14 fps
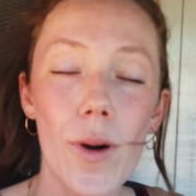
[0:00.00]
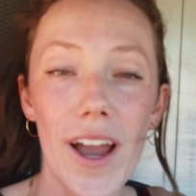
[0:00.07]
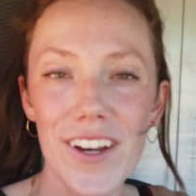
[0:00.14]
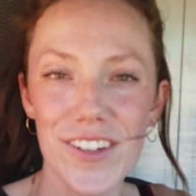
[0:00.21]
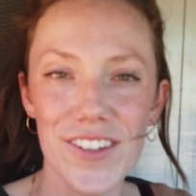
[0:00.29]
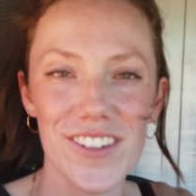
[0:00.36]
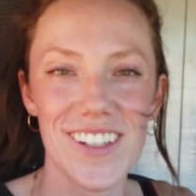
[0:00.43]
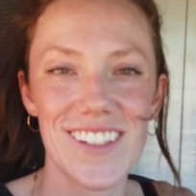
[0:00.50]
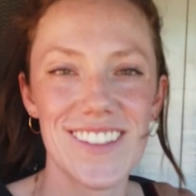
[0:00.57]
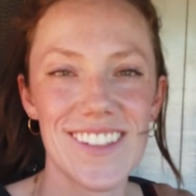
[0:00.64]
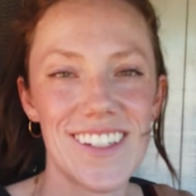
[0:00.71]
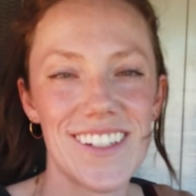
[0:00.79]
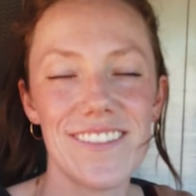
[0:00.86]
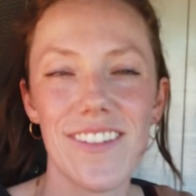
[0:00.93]

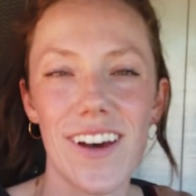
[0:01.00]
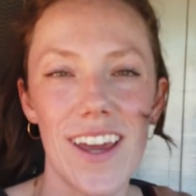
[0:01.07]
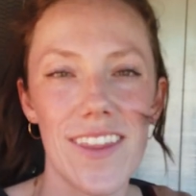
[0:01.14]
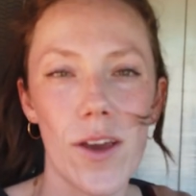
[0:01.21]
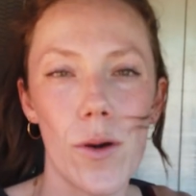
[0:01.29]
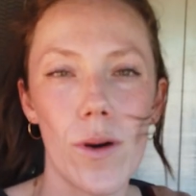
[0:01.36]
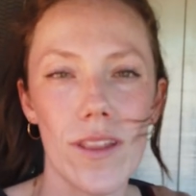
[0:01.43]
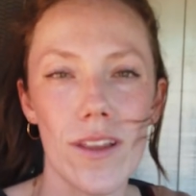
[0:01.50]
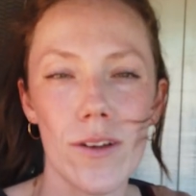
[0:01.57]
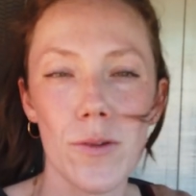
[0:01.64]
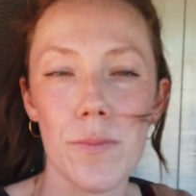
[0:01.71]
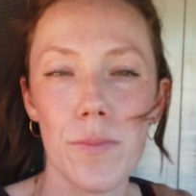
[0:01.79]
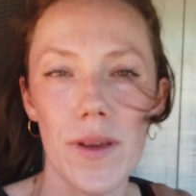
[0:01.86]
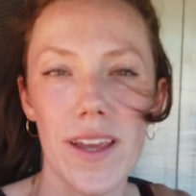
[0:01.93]
wineries in Valle de
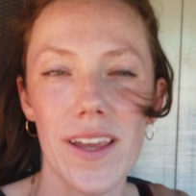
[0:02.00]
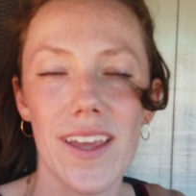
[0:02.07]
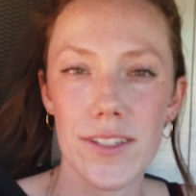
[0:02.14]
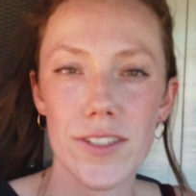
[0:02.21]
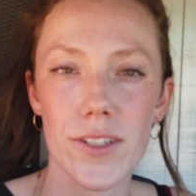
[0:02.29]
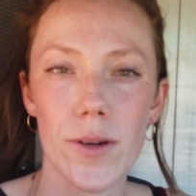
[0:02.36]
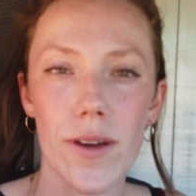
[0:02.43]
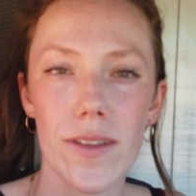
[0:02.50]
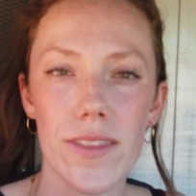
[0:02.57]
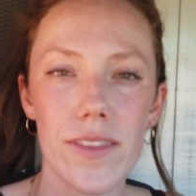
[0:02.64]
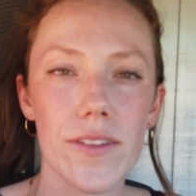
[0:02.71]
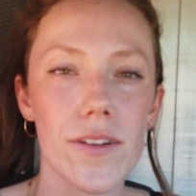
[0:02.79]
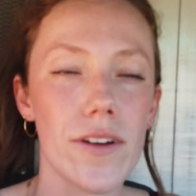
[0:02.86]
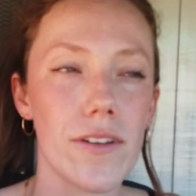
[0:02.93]
Guadalupe. So I
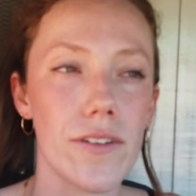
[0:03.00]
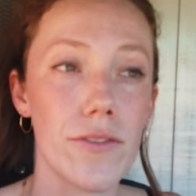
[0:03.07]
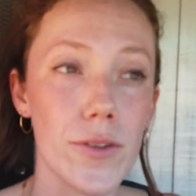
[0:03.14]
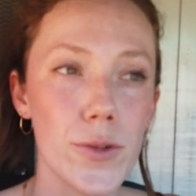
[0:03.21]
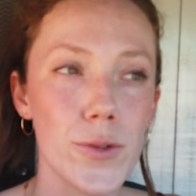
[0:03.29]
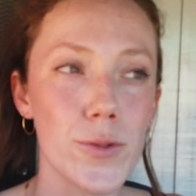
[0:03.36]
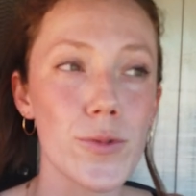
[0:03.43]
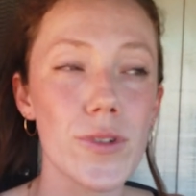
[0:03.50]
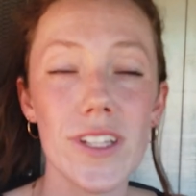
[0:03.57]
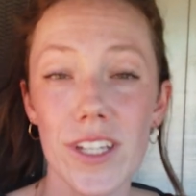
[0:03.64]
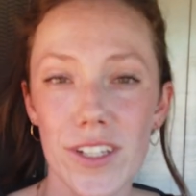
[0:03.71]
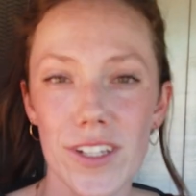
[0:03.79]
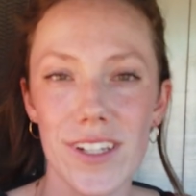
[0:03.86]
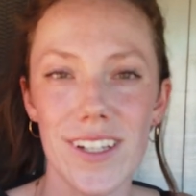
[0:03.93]
think there are a few
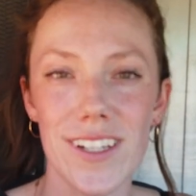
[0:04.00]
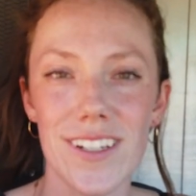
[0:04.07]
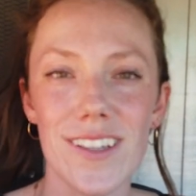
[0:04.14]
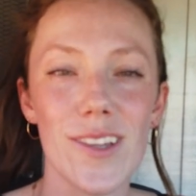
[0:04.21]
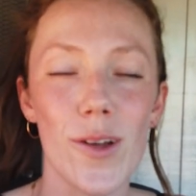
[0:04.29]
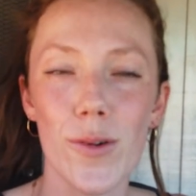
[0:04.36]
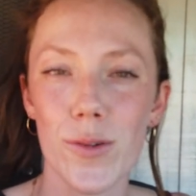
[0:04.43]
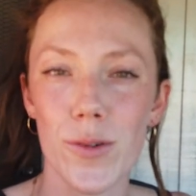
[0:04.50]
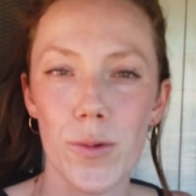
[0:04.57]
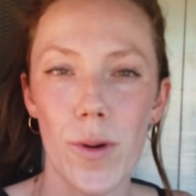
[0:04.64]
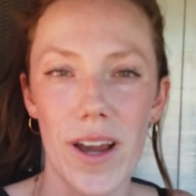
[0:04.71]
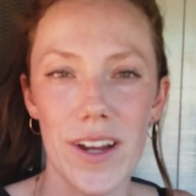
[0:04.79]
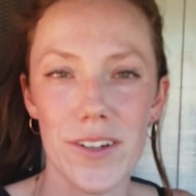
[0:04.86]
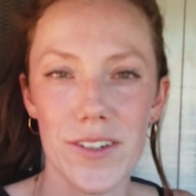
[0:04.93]
really good local
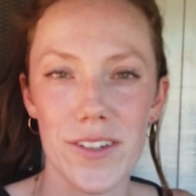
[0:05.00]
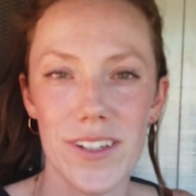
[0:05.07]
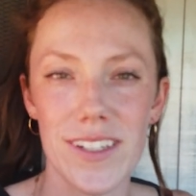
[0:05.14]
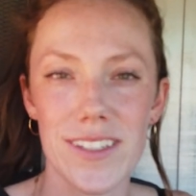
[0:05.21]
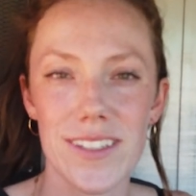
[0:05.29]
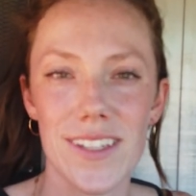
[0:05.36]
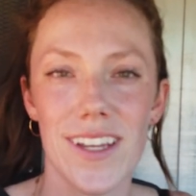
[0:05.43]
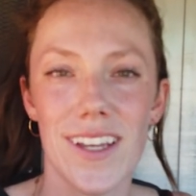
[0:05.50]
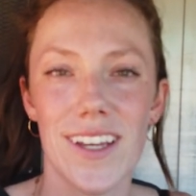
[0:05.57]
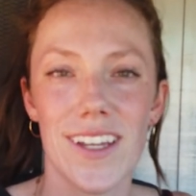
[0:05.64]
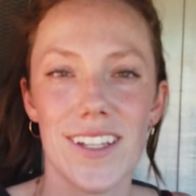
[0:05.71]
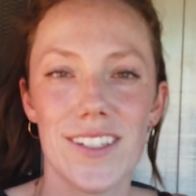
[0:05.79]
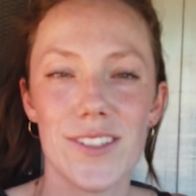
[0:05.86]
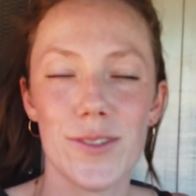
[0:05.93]
wineries
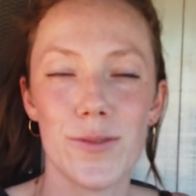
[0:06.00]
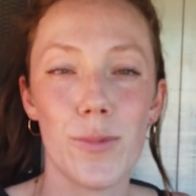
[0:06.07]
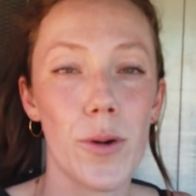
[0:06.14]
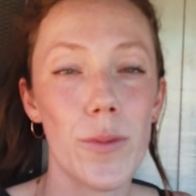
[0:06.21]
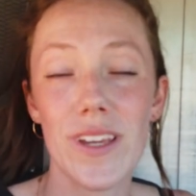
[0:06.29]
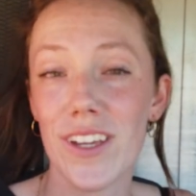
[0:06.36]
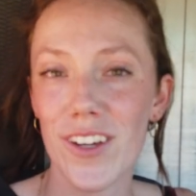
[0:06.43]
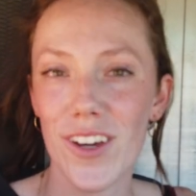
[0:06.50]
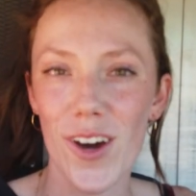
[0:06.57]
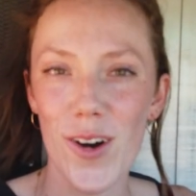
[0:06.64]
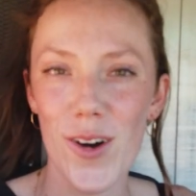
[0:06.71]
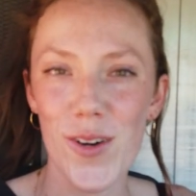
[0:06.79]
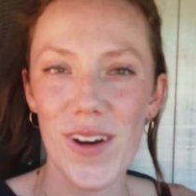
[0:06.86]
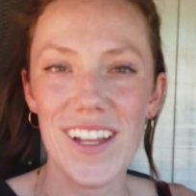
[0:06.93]
where we can
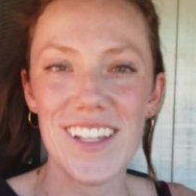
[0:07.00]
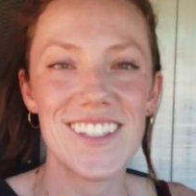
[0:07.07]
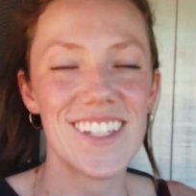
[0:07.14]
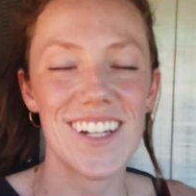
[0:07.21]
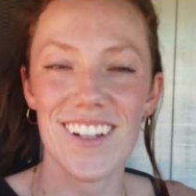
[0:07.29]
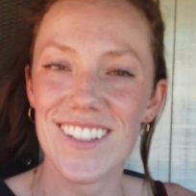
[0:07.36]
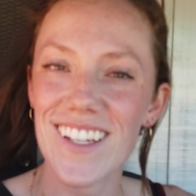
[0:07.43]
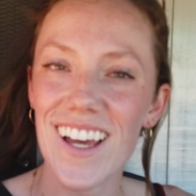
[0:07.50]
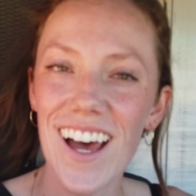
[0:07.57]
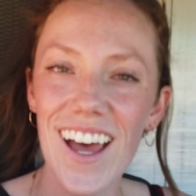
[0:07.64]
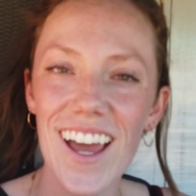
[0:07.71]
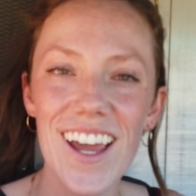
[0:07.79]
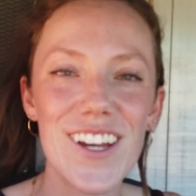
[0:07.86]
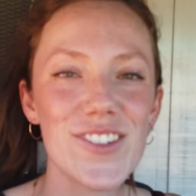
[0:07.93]
go and sit
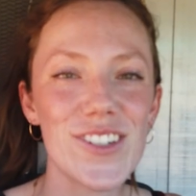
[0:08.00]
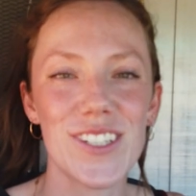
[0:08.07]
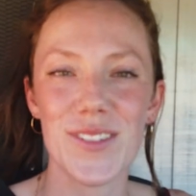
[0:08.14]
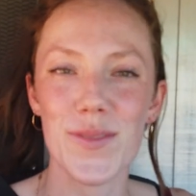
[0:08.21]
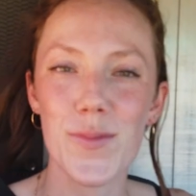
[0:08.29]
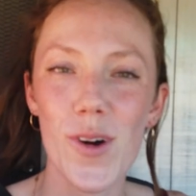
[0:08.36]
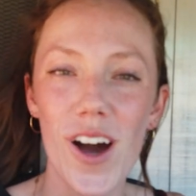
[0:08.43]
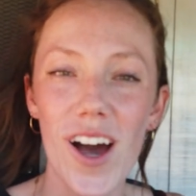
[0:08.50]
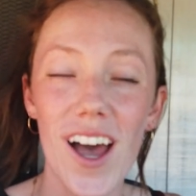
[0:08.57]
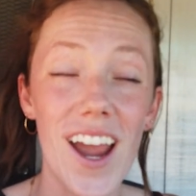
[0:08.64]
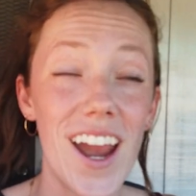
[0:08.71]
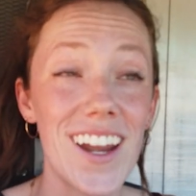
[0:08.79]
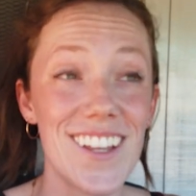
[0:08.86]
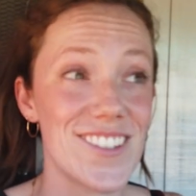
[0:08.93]
outside, drink some
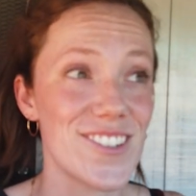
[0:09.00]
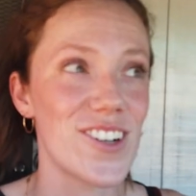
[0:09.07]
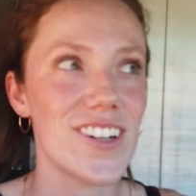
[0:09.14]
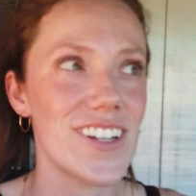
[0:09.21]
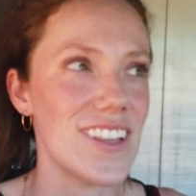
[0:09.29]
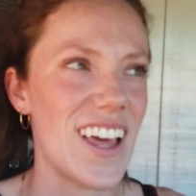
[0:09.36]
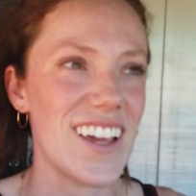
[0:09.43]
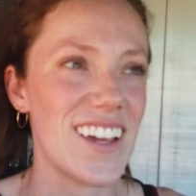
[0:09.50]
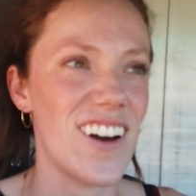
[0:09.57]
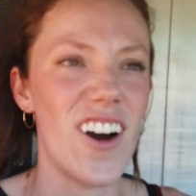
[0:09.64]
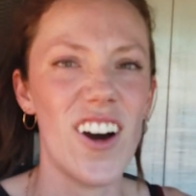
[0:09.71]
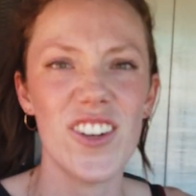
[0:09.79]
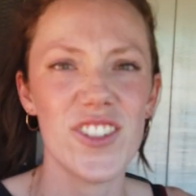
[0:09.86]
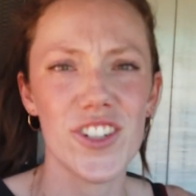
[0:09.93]
wine. It's already like
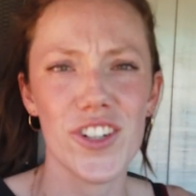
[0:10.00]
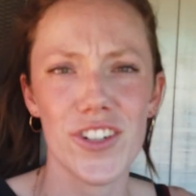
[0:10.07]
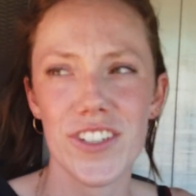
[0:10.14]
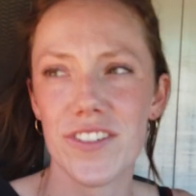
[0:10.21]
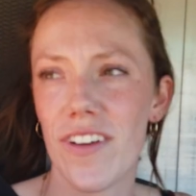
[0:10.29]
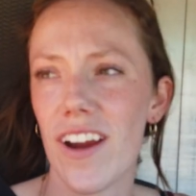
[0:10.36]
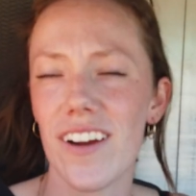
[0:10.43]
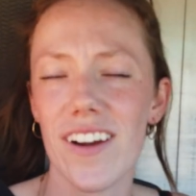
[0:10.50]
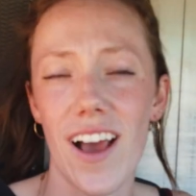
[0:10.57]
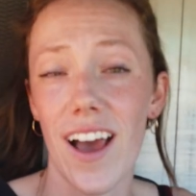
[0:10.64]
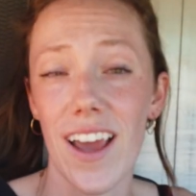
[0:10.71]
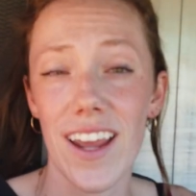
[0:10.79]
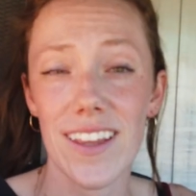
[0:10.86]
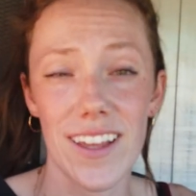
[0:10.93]
100 degrees
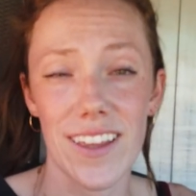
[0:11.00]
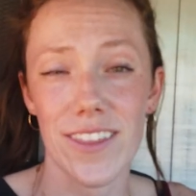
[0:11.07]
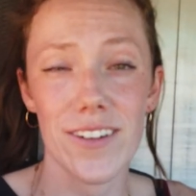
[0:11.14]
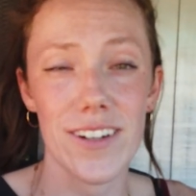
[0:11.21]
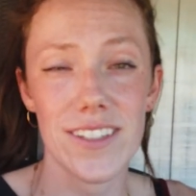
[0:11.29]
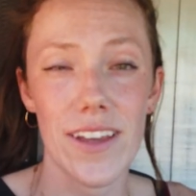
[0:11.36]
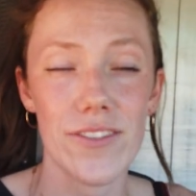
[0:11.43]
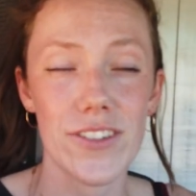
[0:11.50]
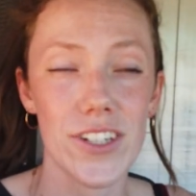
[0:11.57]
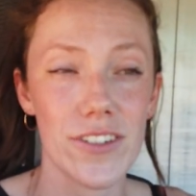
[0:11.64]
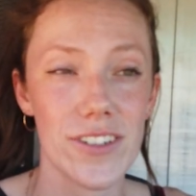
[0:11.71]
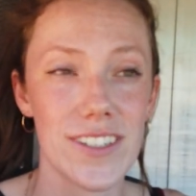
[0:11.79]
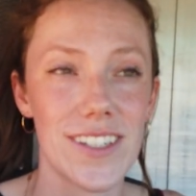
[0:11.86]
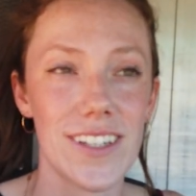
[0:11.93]
Fahrenheit, like 37
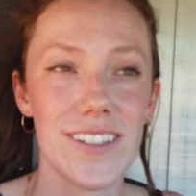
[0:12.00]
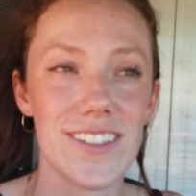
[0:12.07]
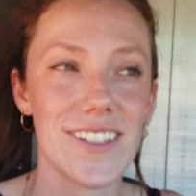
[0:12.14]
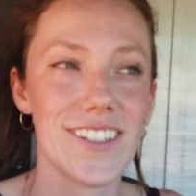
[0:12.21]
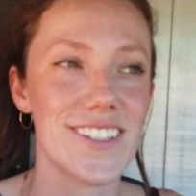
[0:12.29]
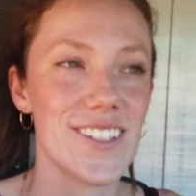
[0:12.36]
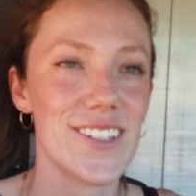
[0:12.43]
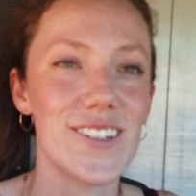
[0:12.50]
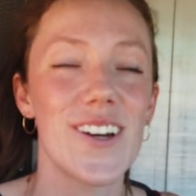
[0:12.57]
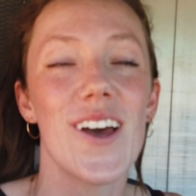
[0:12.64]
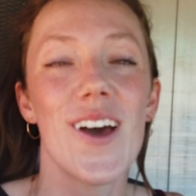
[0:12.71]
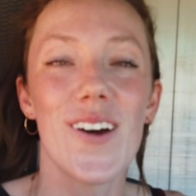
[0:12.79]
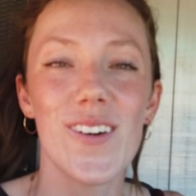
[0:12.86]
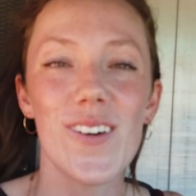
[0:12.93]
degrees Celsius. So
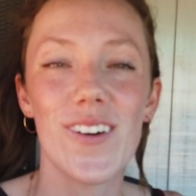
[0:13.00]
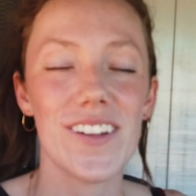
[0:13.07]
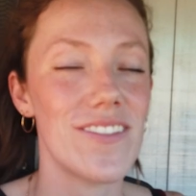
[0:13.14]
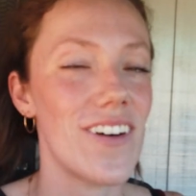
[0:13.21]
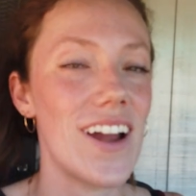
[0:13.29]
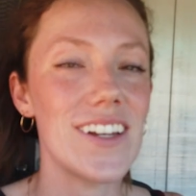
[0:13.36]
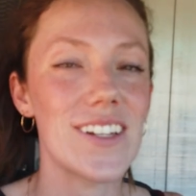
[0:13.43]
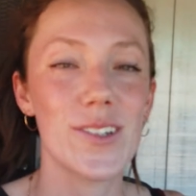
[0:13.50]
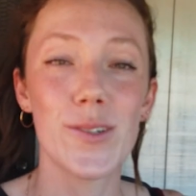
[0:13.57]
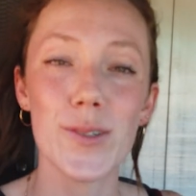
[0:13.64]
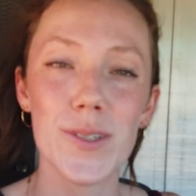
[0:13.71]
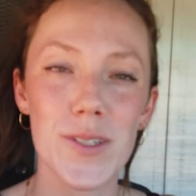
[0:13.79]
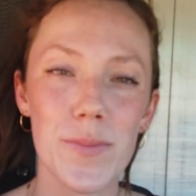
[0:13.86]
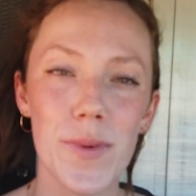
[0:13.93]
we want to find a
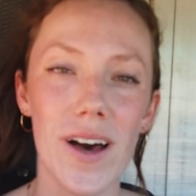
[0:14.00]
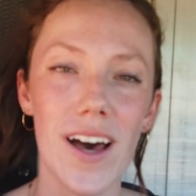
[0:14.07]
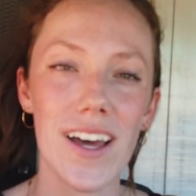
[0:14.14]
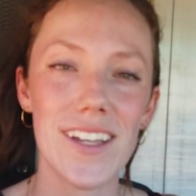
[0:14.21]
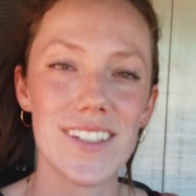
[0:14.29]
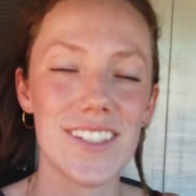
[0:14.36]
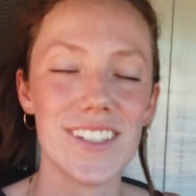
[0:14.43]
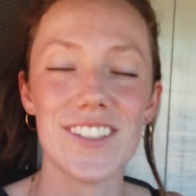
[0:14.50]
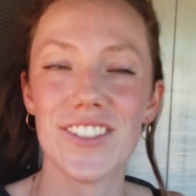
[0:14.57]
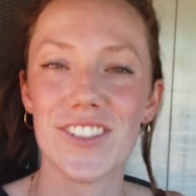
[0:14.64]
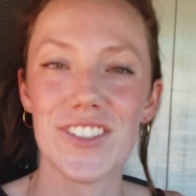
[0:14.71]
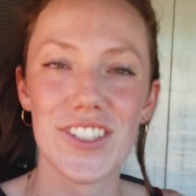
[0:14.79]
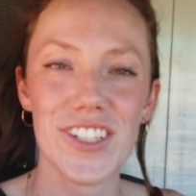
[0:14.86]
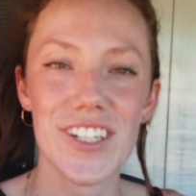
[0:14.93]
cool spot to
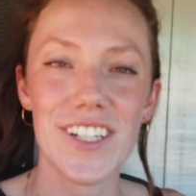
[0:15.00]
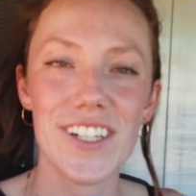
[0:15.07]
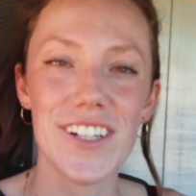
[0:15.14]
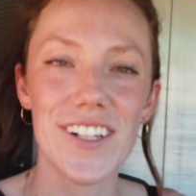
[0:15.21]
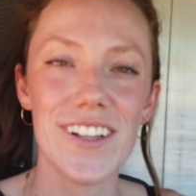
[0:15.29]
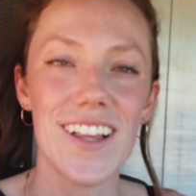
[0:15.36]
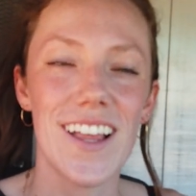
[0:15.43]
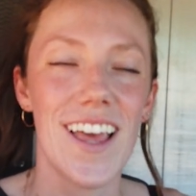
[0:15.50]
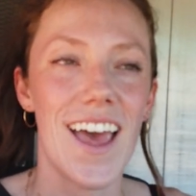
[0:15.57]
just chill